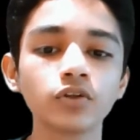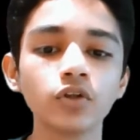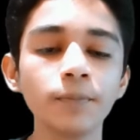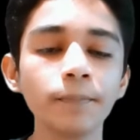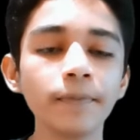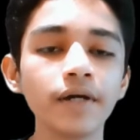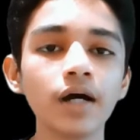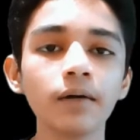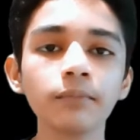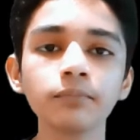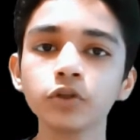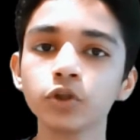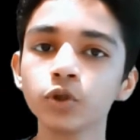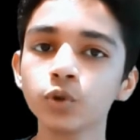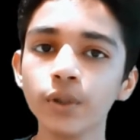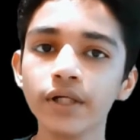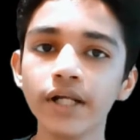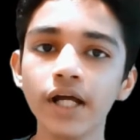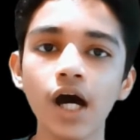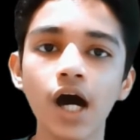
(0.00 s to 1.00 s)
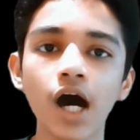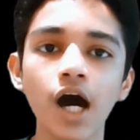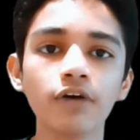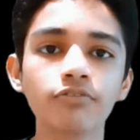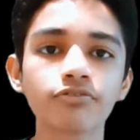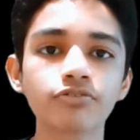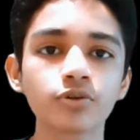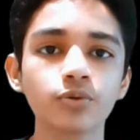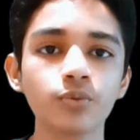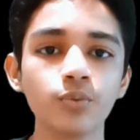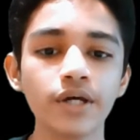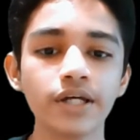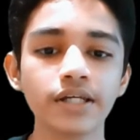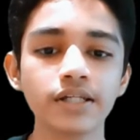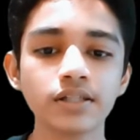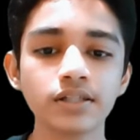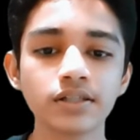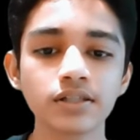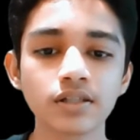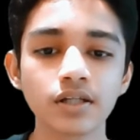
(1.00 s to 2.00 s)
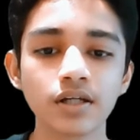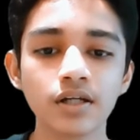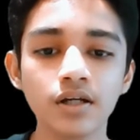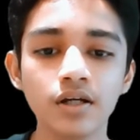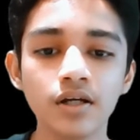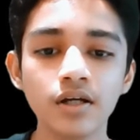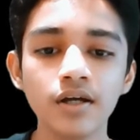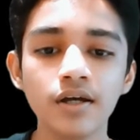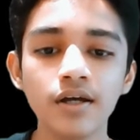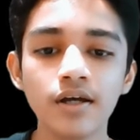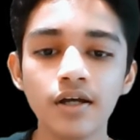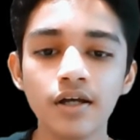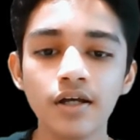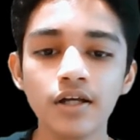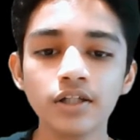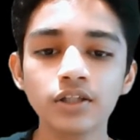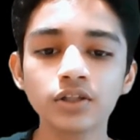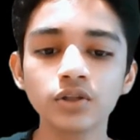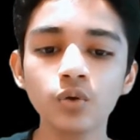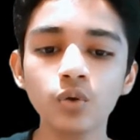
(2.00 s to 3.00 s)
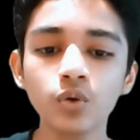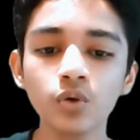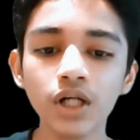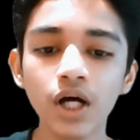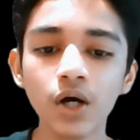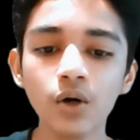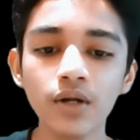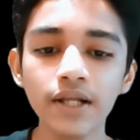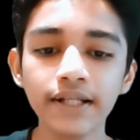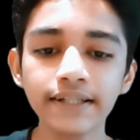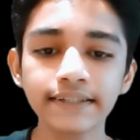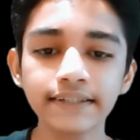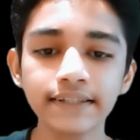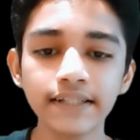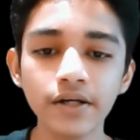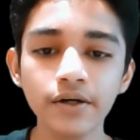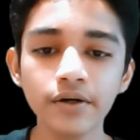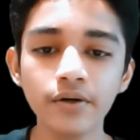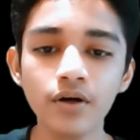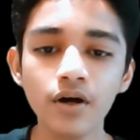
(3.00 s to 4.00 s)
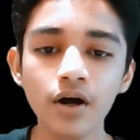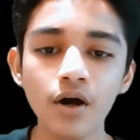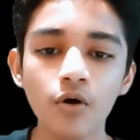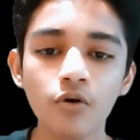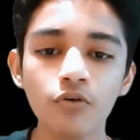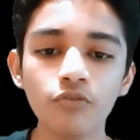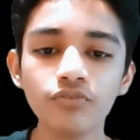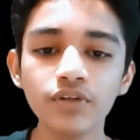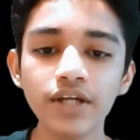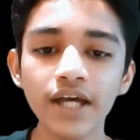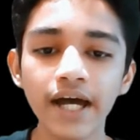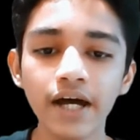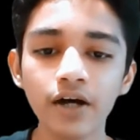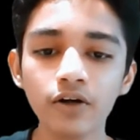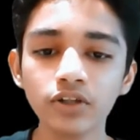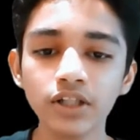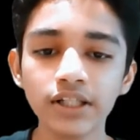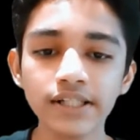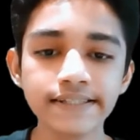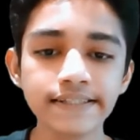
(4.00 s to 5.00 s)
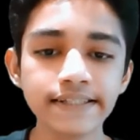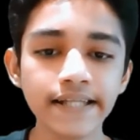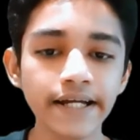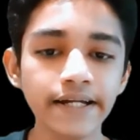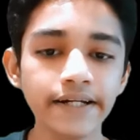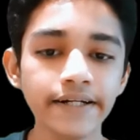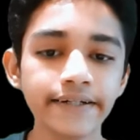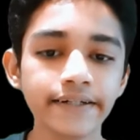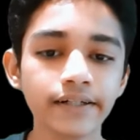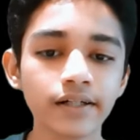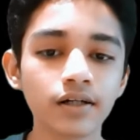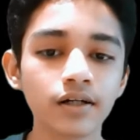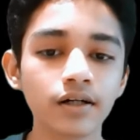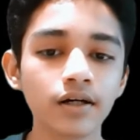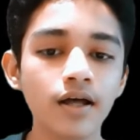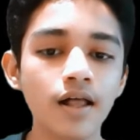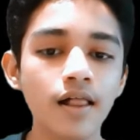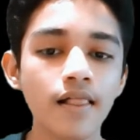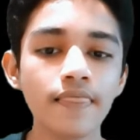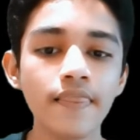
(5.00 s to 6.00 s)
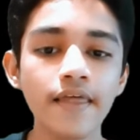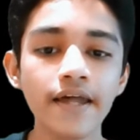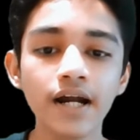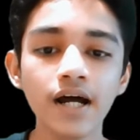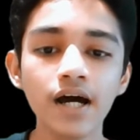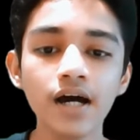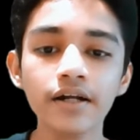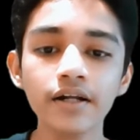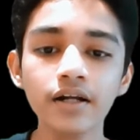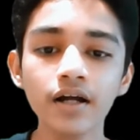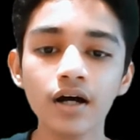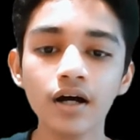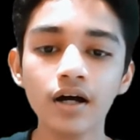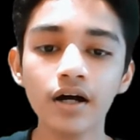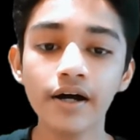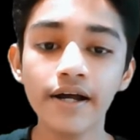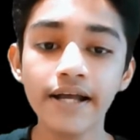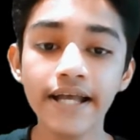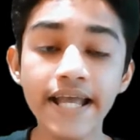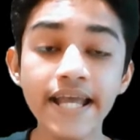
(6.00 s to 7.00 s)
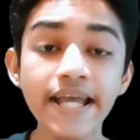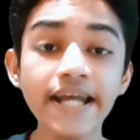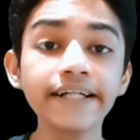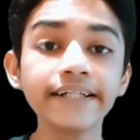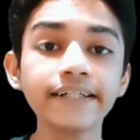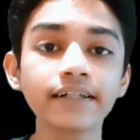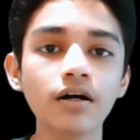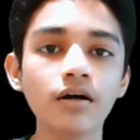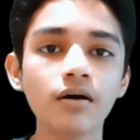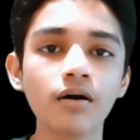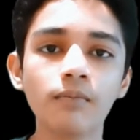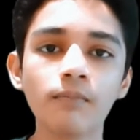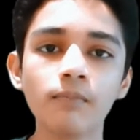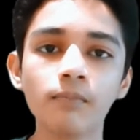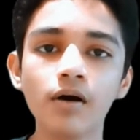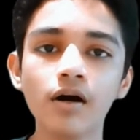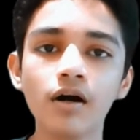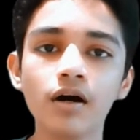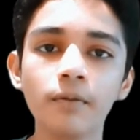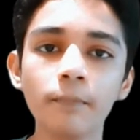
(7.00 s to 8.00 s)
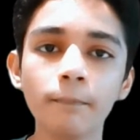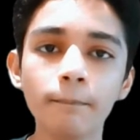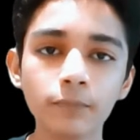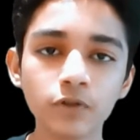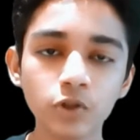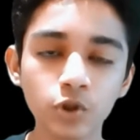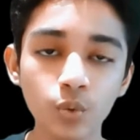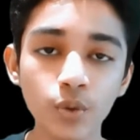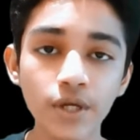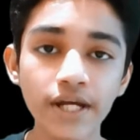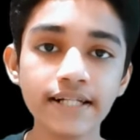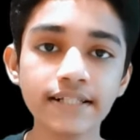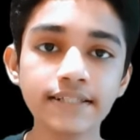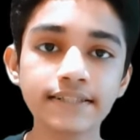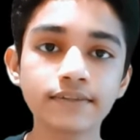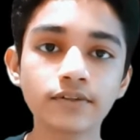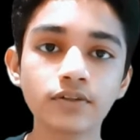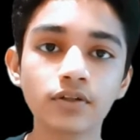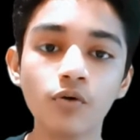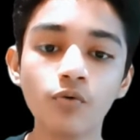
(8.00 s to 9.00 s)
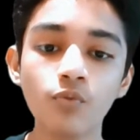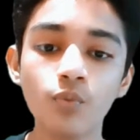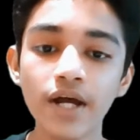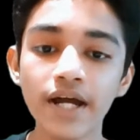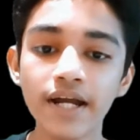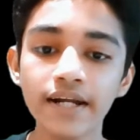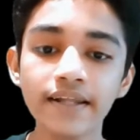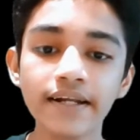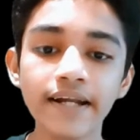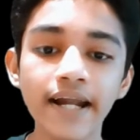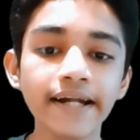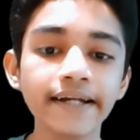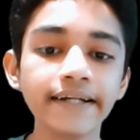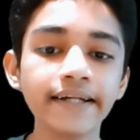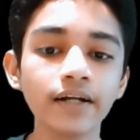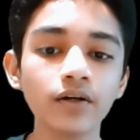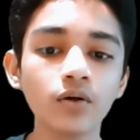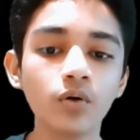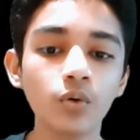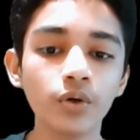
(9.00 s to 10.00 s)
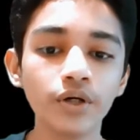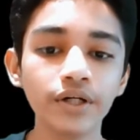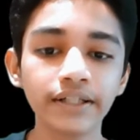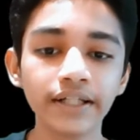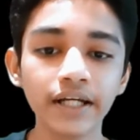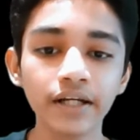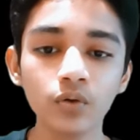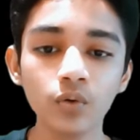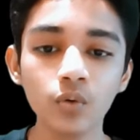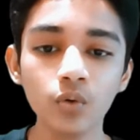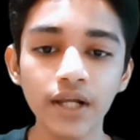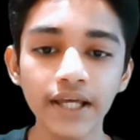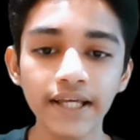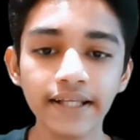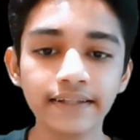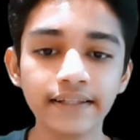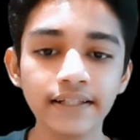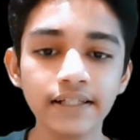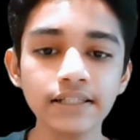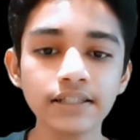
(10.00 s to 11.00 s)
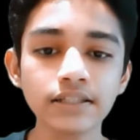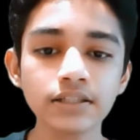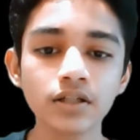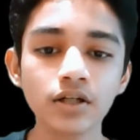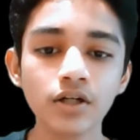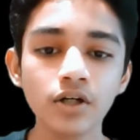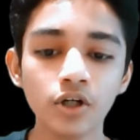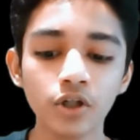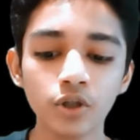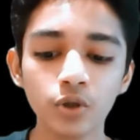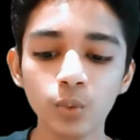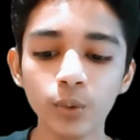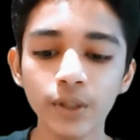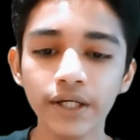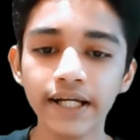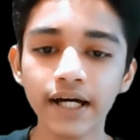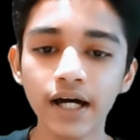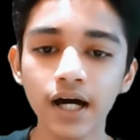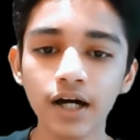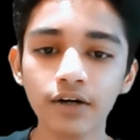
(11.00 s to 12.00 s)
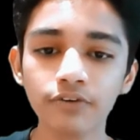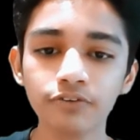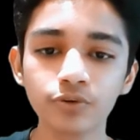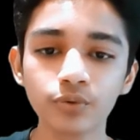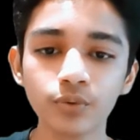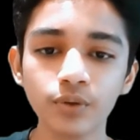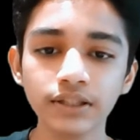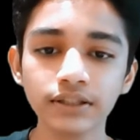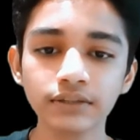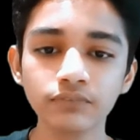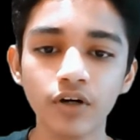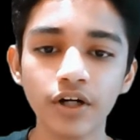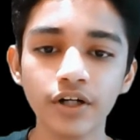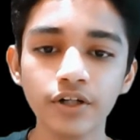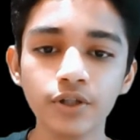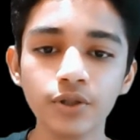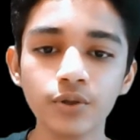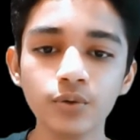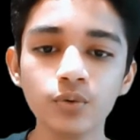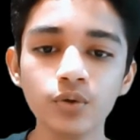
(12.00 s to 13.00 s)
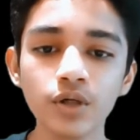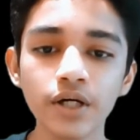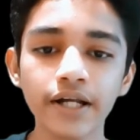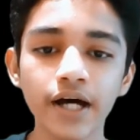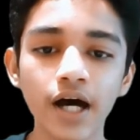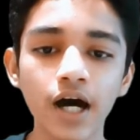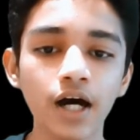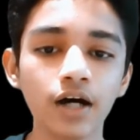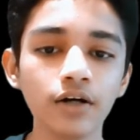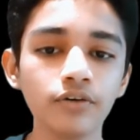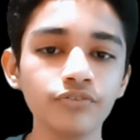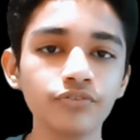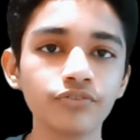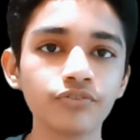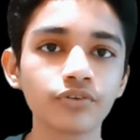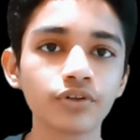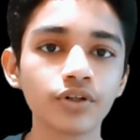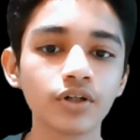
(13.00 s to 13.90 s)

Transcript: So it becomes 2.5 squares. So now let's say we have this knight. There are 8 squares where the knight can go. It can go like this, 2.5 squares, 1, 2.5.